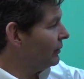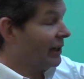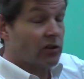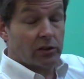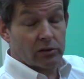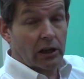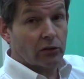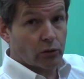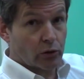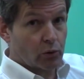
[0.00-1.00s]
We actually use
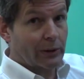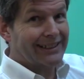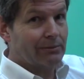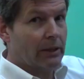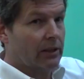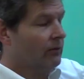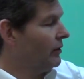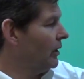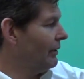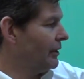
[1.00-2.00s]
120-minute
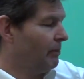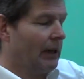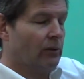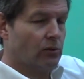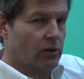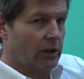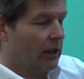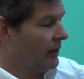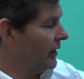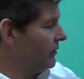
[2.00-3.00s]
fire rated panels to
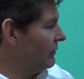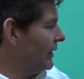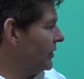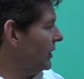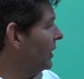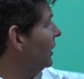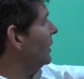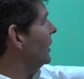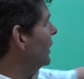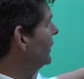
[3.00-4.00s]
get that rating.
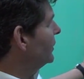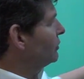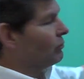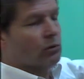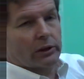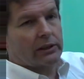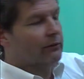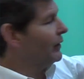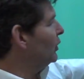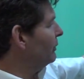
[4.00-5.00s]
This green
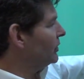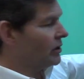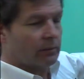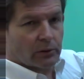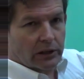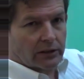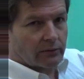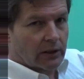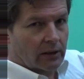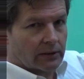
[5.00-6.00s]
film is a
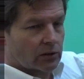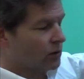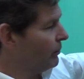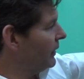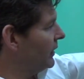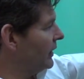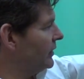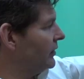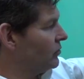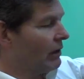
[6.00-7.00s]
protective cover to stop it
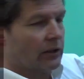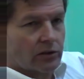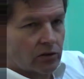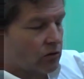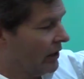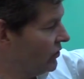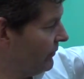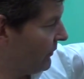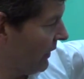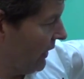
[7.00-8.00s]
getting scratched in transit.
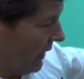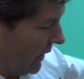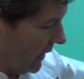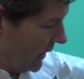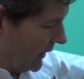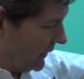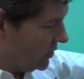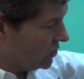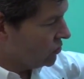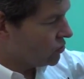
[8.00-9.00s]
And
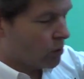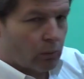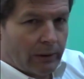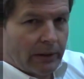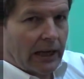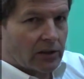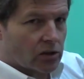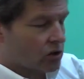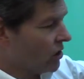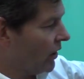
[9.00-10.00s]
this is installed when we get to
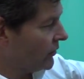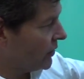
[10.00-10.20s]
site.